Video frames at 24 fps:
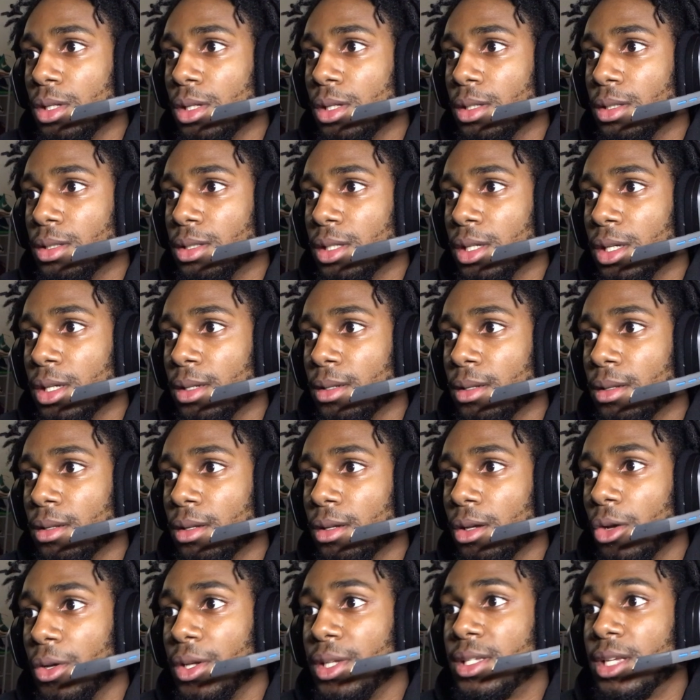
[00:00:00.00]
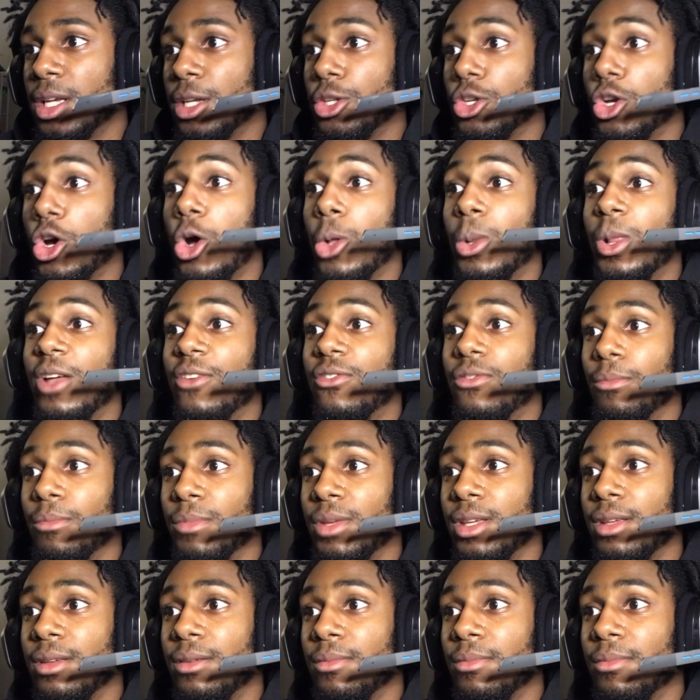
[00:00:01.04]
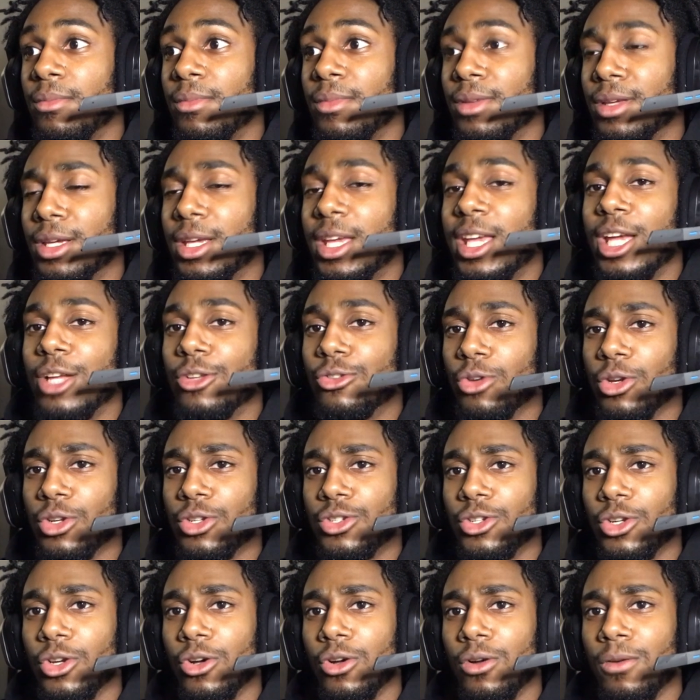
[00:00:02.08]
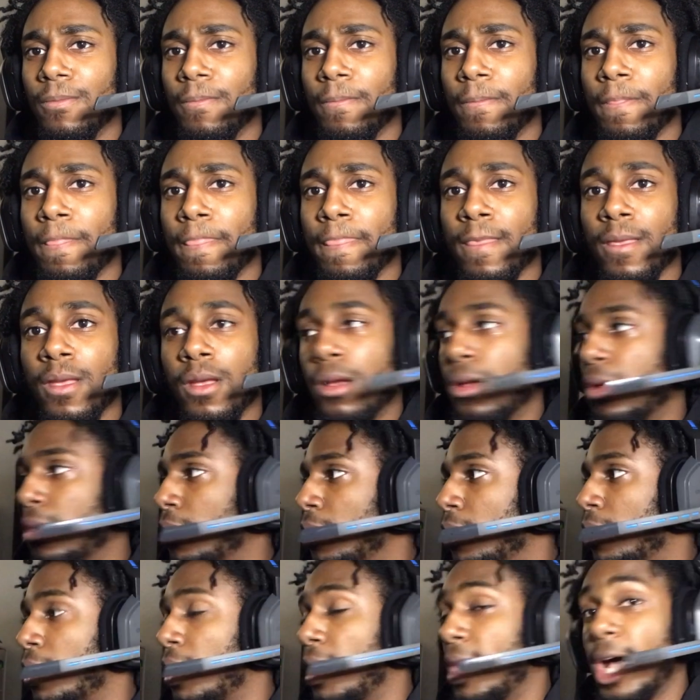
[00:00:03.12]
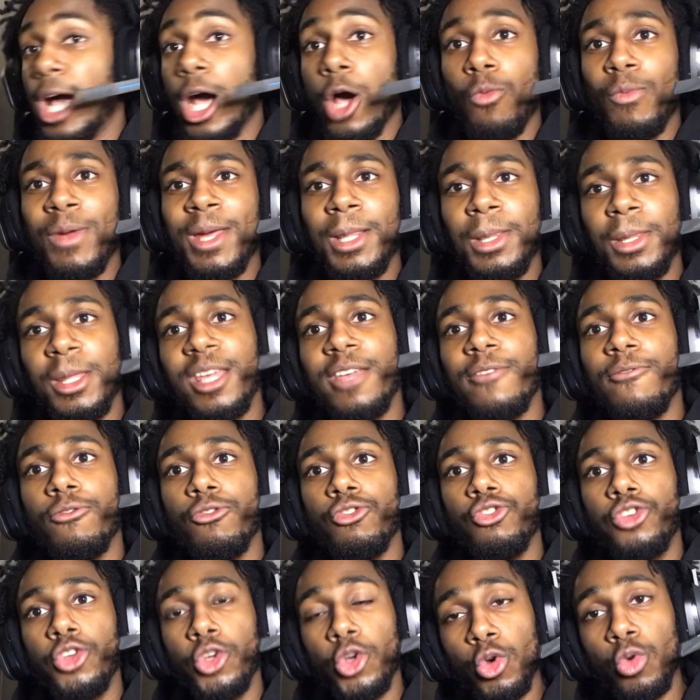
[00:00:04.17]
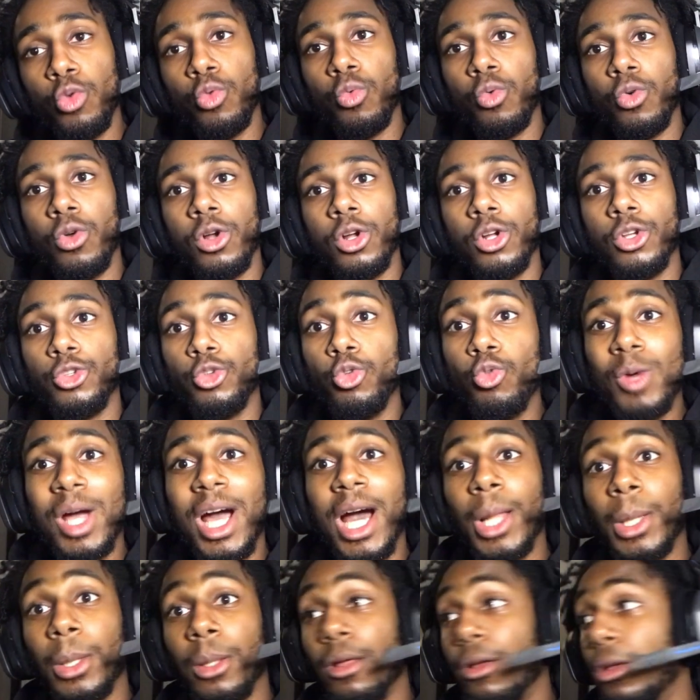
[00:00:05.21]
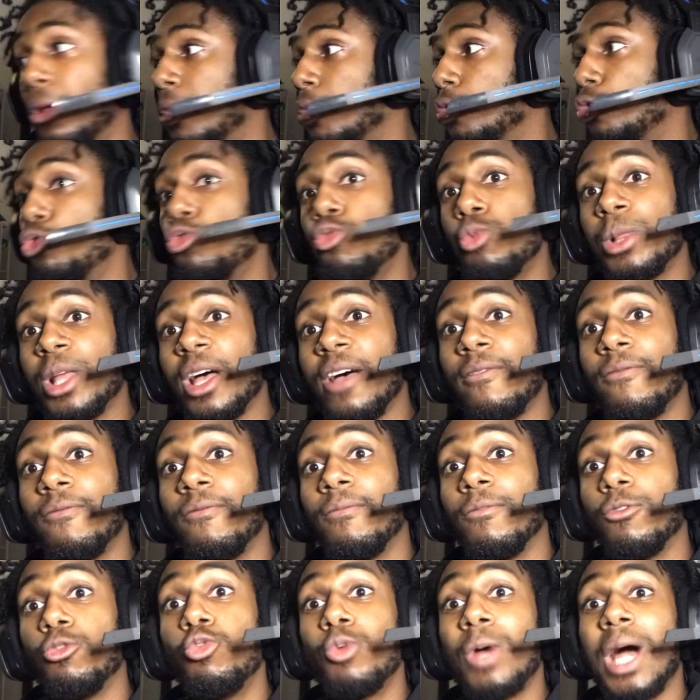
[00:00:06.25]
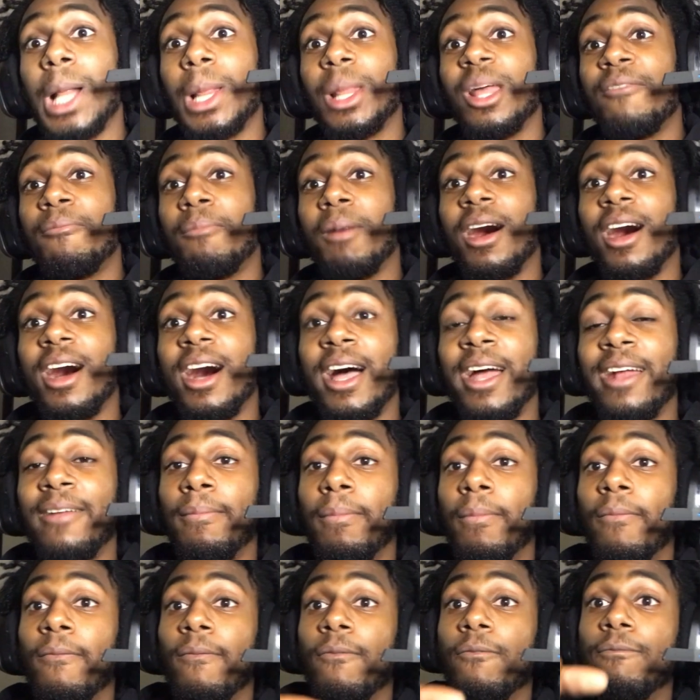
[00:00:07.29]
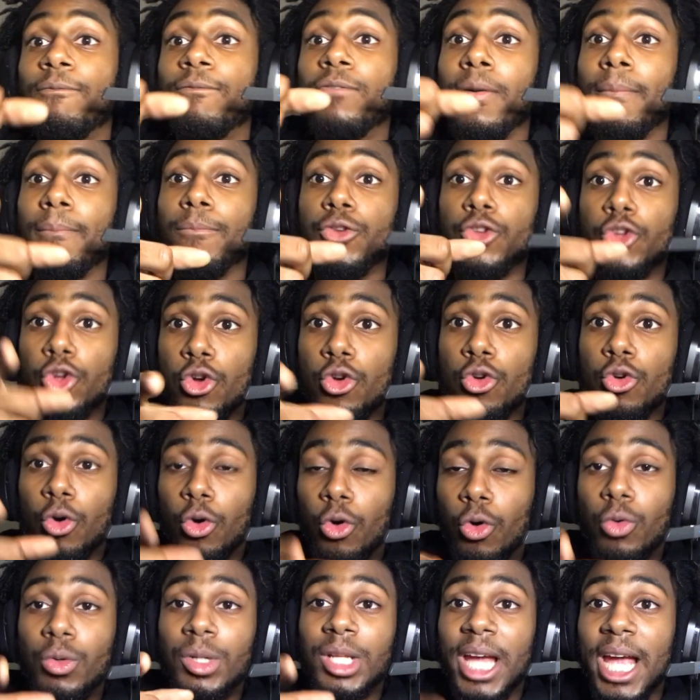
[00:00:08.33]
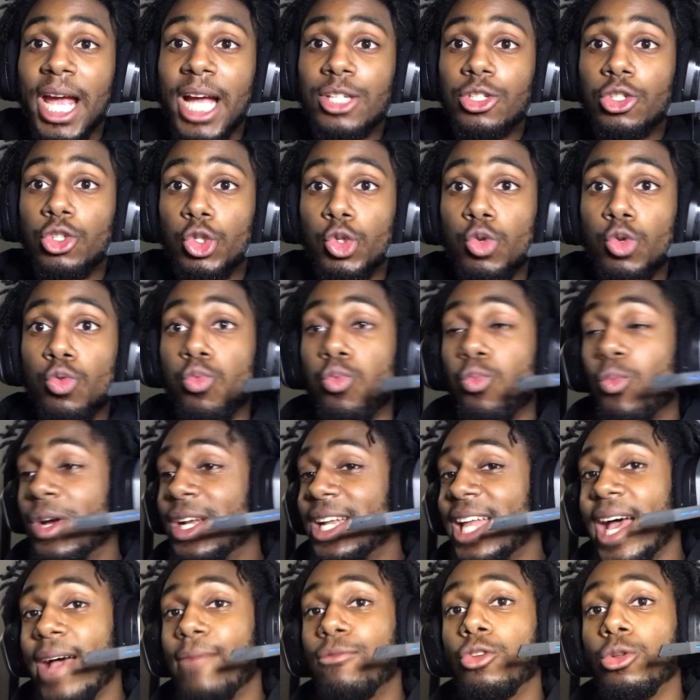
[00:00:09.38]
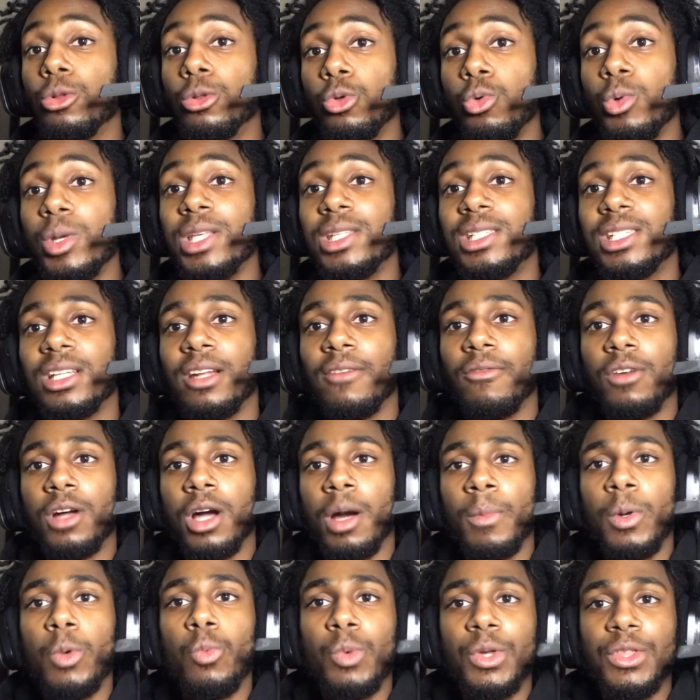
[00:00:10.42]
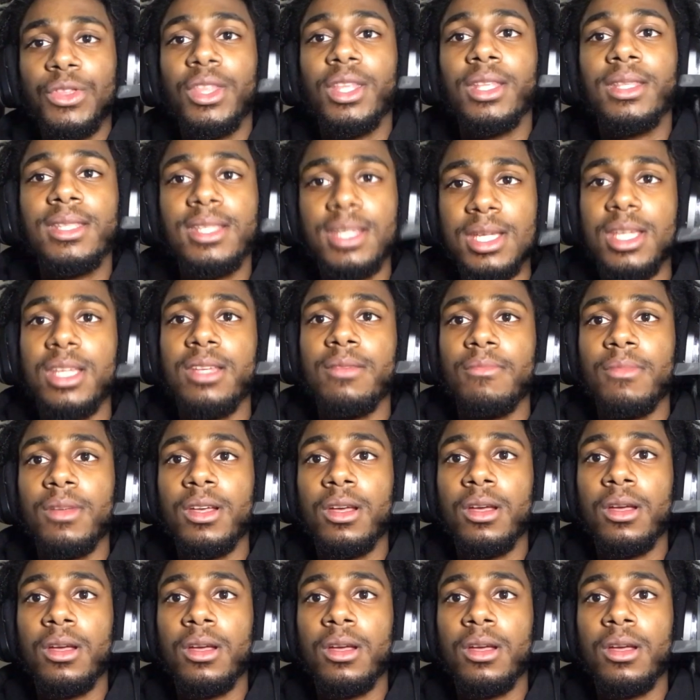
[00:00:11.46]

And he said, y'all left me. Can't trust y'all. How we leave you? You got left behind from your own action. You went after loot instead of coming with the team.